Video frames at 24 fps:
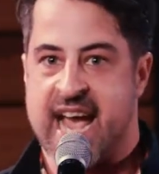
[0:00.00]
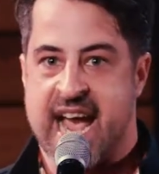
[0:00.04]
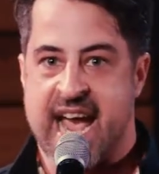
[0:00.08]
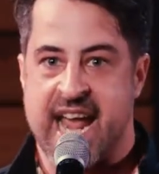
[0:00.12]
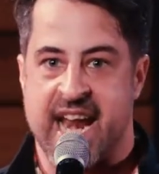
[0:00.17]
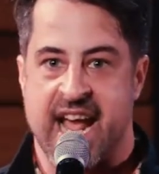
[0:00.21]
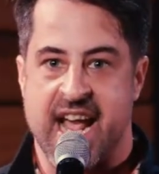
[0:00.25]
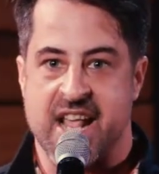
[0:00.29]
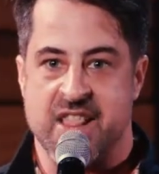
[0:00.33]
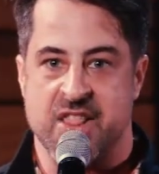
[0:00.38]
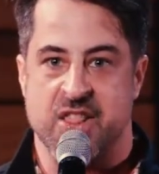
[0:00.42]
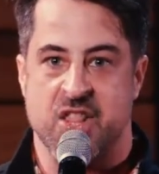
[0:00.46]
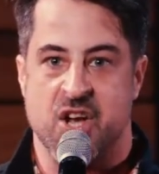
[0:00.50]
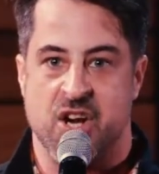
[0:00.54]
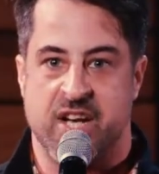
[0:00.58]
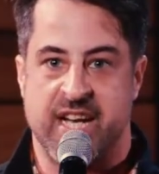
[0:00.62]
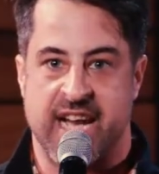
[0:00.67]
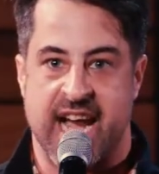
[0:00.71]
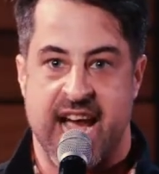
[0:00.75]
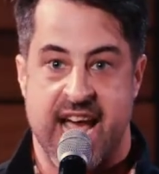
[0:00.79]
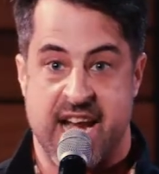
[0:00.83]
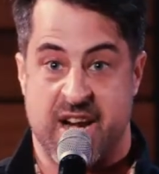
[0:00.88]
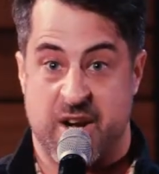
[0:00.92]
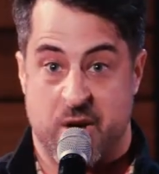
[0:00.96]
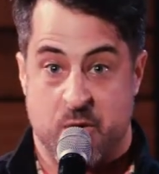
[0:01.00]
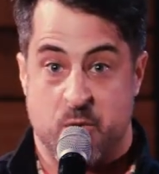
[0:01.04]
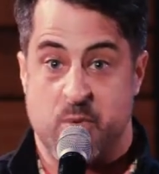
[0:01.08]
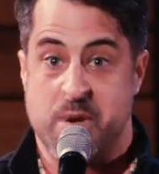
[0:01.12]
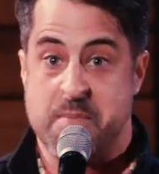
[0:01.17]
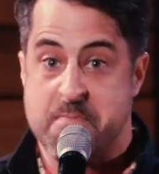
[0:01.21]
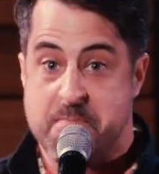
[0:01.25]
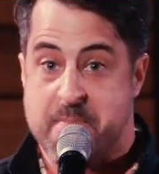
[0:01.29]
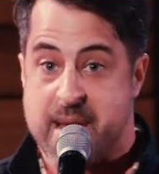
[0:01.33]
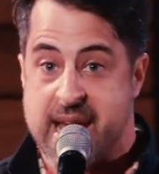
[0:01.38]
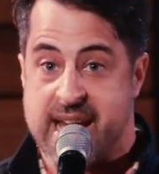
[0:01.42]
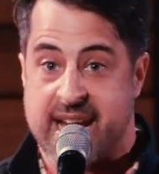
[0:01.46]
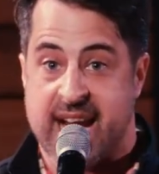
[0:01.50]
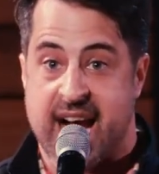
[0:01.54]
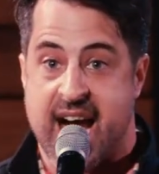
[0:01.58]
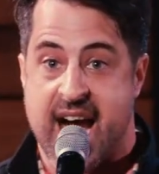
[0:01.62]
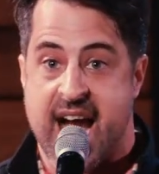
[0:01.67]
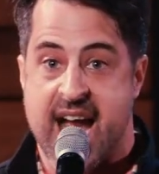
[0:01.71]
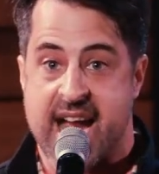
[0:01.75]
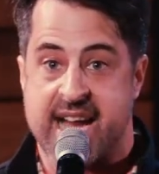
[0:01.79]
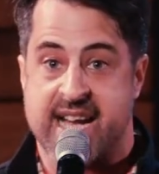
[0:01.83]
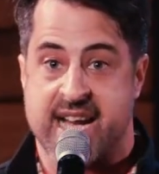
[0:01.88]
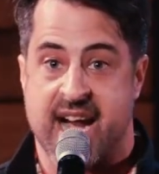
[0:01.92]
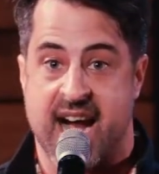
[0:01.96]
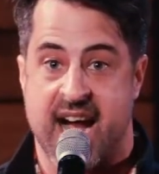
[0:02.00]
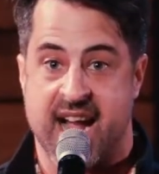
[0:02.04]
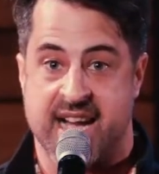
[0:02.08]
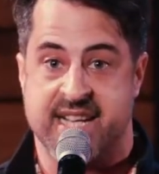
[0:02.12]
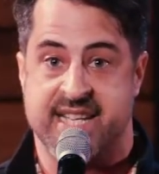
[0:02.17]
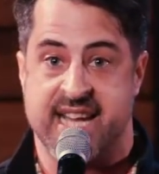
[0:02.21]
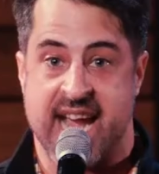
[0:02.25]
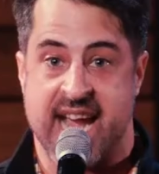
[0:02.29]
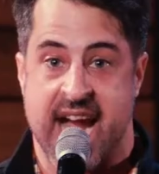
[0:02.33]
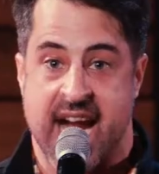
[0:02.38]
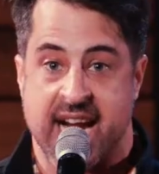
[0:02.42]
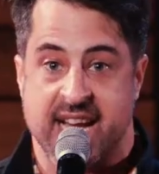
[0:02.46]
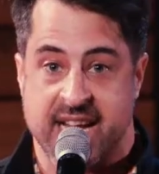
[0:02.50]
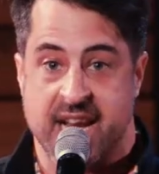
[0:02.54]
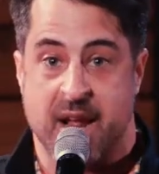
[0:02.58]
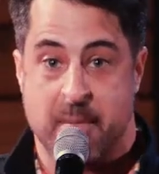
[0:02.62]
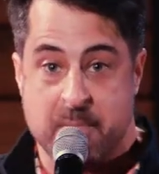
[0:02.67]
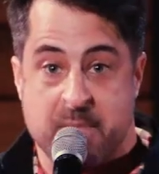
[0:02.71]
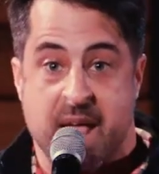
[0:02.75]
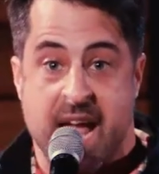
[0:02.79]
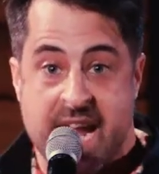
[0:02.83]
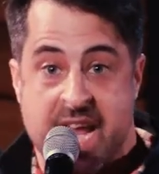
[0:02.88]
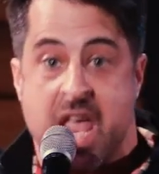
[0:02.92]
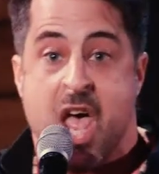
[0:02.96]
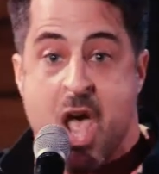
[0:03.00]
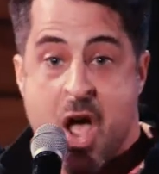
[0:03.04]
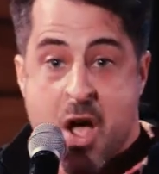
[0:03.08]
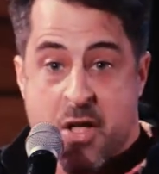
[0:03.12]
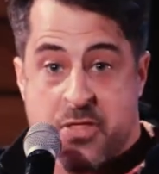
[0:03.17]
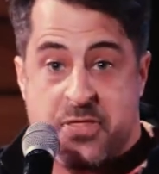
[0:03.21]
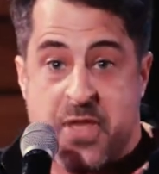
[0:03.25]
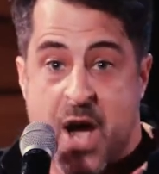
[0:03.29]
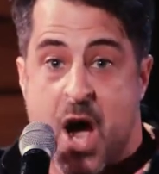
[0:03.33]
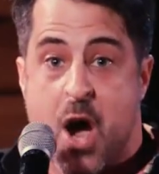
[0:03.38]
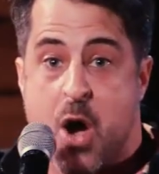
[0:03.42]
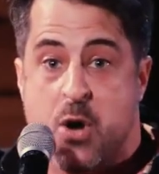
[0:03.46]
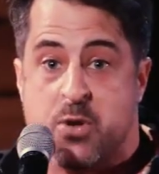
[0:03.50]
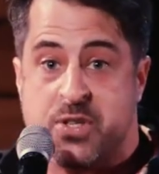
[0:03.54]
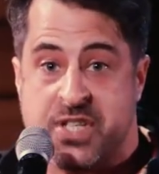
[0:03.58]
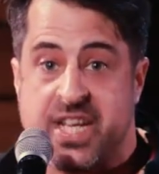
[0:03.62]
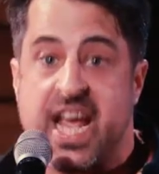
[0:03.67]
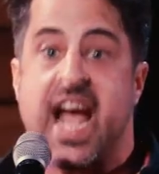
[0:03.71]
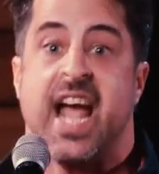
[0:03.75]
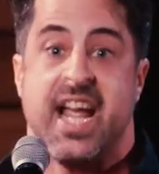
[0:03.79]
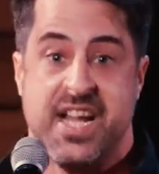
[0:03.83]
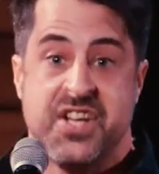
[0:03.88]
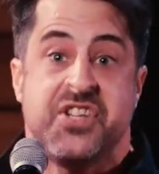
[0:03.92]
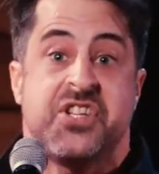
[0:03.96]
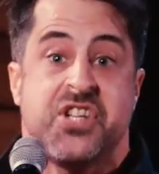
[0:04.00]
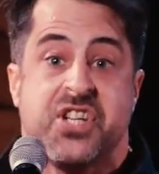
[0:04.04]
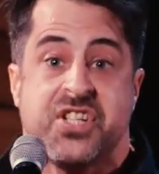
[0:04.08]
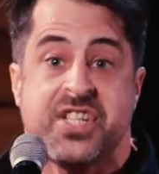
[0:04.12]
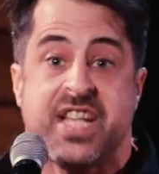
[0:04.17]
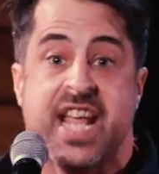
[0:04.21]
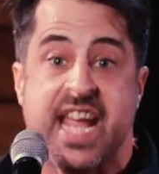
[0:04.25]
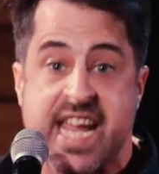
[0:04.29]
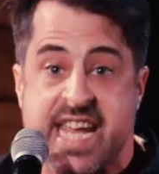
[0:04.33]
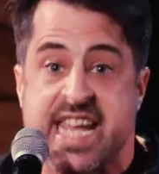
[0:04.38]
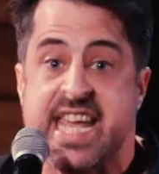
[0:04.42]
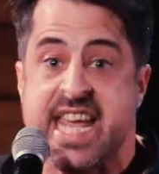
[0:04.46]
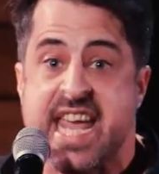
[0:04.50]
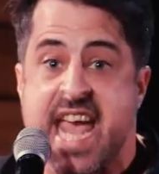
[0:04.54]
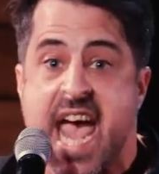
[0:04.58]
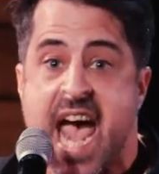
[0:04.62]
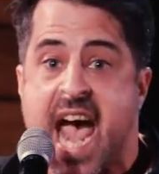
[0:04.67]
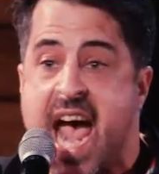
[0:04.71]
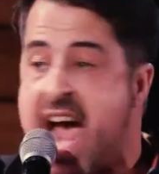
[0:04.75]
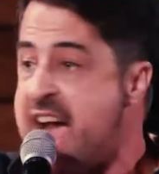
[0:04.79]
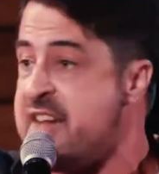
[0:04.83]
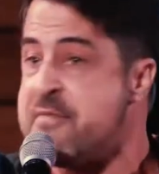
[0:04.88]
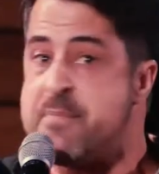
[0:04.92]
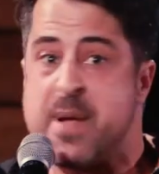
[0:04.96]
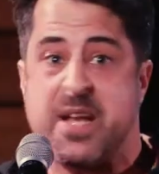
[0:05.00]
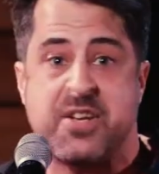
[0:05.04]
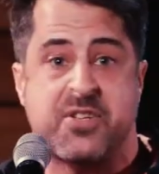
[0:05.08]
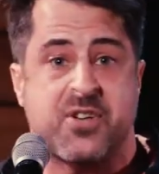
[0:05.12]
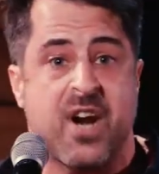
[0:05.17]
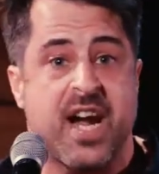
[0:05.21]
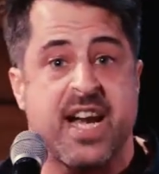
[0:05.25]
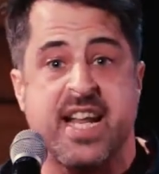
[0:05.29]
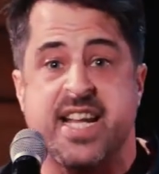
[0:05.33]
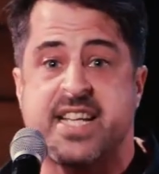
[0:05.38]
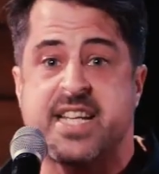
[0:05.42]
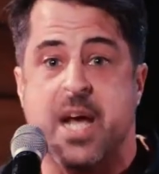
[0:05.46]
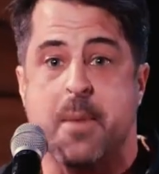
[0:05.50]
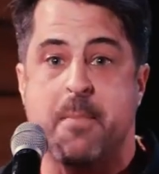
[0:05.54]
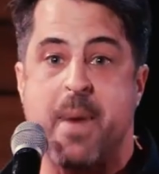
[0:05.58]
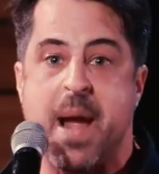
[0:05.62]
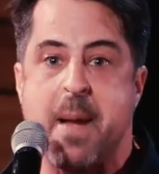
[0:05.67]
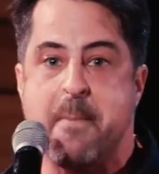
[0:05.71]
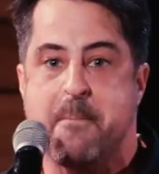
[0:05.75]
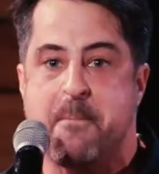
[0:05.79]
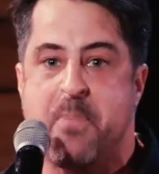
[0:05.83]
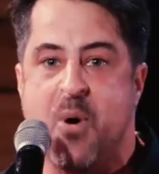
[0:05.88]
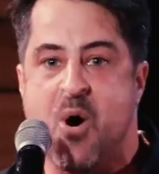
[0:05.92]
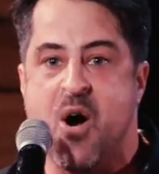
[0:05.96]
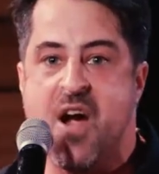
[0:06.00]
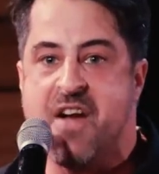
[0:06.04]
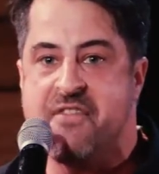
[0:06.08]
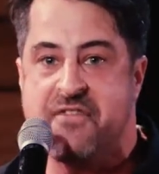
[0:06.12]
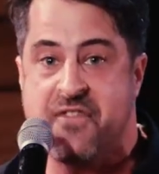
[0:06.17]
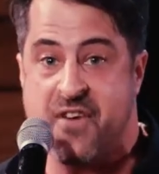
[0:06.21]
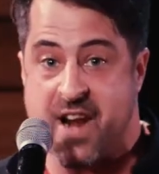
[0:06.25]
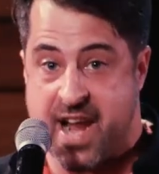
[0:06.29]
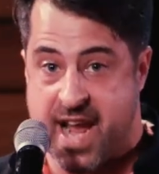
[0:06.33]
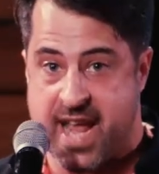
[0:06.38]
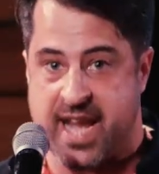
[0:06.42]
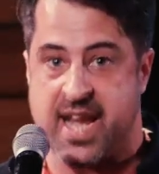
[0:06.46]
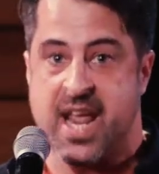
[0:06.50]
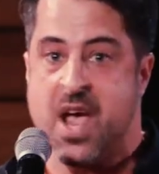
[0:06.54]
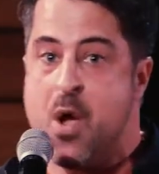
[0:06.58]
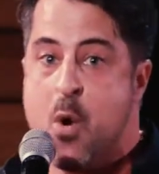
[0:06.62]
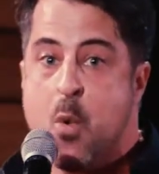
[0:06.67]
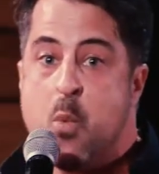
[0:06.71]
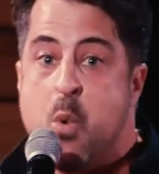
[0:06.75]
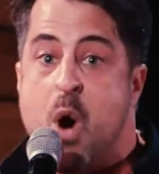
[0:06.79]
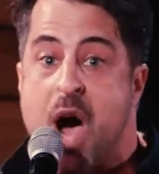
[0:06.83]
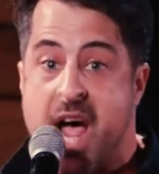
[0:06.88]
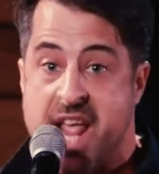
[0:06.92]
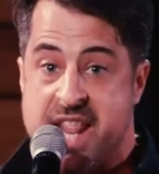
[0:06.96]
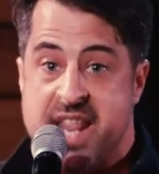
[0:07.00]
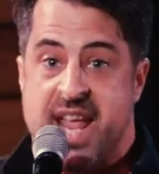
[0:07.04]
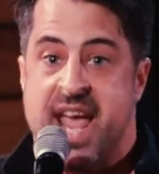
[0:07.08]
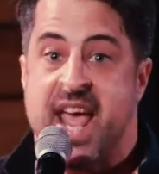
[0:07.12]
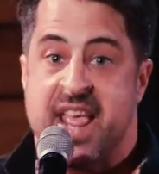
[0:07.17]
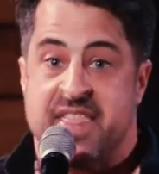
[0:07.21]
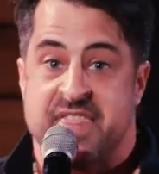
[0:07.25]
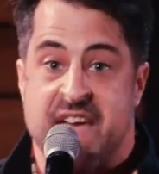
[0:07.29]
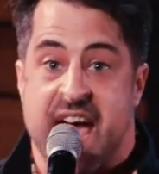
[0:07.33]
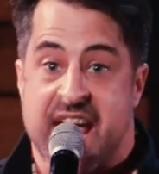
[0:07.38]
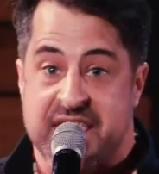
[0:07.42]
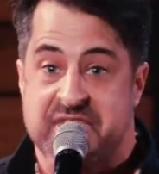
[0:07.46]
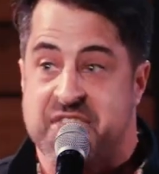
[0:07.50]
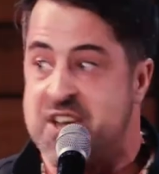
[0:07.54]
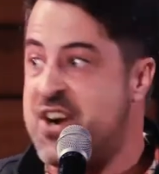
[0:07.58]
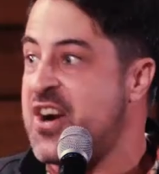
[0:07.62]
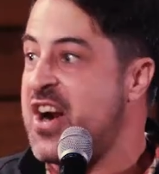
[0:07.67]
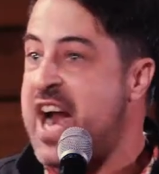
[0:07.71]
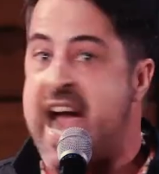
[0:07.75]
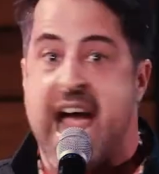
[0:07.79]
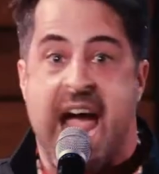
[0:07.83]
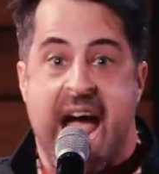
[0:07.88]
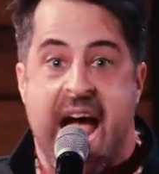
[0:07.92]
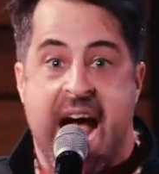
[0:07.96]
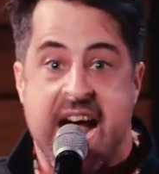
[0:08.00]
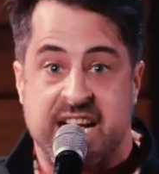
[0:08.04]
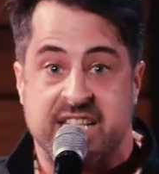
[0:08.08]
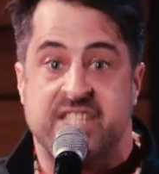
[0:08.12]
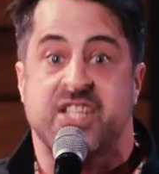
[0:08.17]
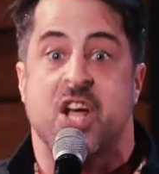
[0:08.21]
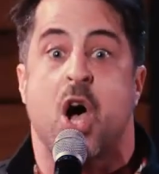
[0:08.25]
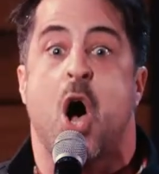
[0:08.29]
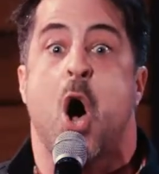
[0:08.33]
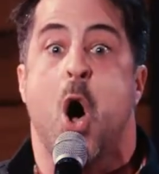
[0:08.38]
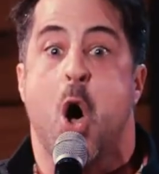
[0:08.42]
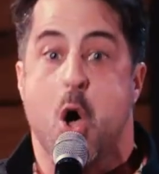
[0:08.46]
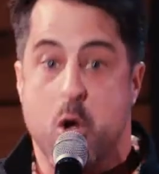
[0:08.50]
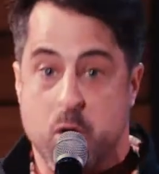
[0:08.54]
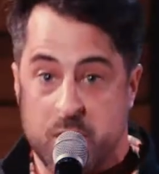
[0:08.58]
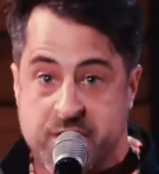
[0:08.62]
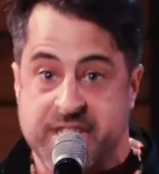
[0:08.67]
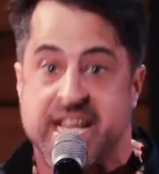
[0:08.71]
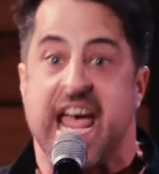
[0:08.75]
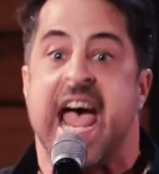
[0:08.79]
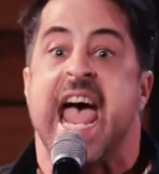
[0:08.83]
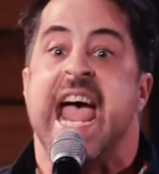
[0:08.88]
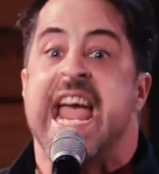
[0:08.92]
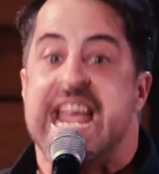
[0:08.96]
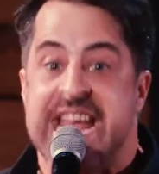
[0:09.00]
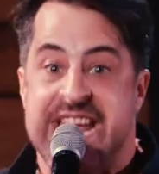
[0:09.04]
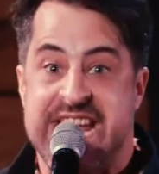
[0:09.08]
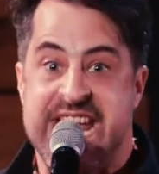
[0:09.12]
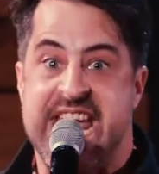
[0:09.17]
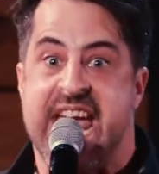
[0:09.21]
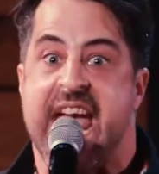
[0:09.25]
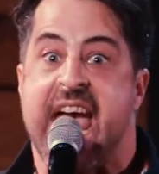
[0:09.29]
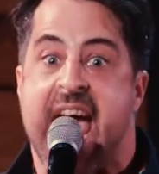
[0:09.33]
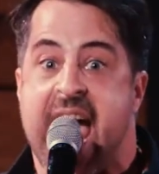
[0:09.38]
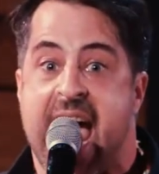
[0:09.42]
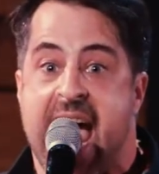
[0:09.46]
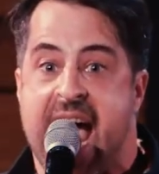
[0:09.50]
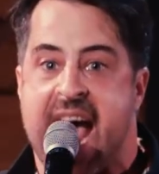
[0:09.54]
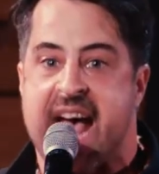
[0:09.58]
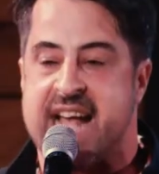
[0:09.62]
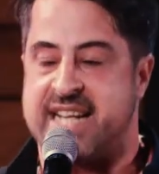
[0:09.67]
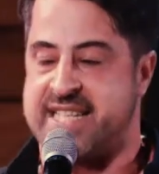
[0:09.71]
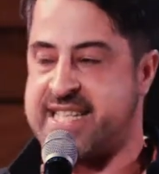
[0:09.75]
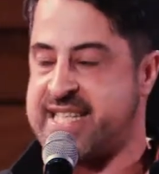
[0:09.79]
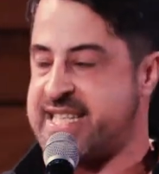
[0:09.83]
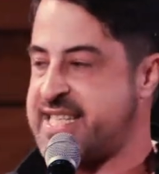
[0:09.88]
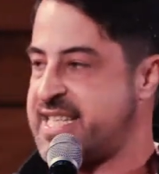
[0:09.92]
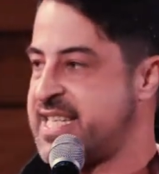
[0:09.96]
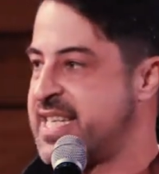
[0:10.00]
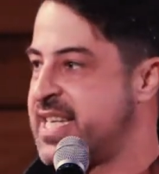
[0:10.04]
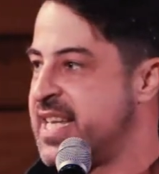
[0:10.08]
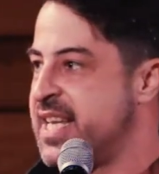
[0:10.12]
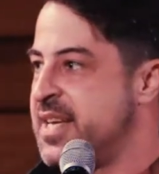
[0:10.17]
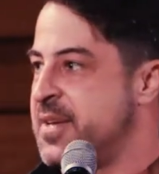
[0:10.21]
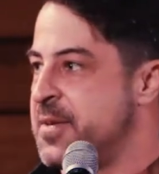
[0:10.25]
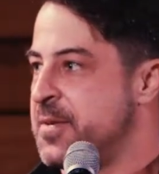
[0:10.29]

And I look at her, and we make eye contact, and I'm like, "Those guys." And she's like, "Yeah, I've been trying to tell my boyfriend." "What, that they're assholes?" "Yes!"